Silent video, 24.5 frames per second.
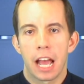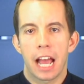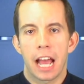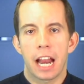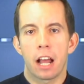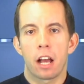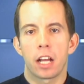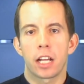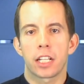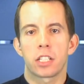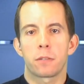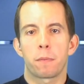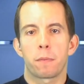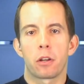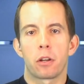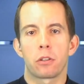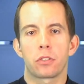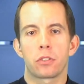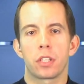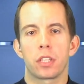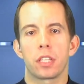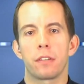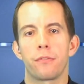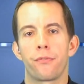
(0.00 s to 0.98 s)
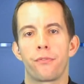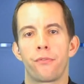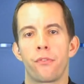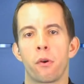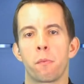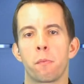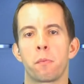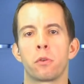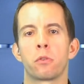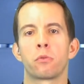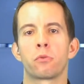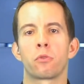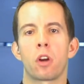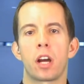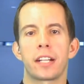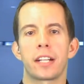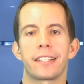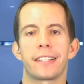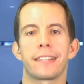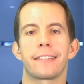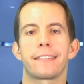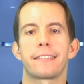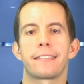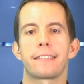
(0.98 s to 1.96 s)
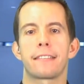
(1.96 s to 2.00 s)
And I spoke to the football
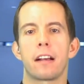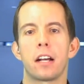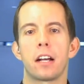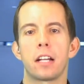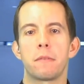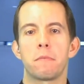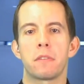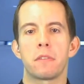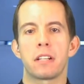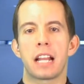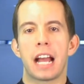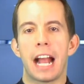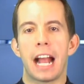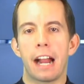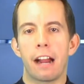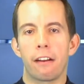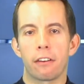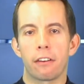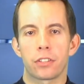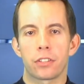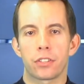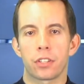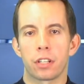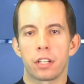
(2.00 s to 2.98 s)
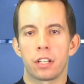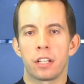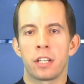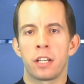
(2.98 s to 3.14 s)
writer Simon Harrison.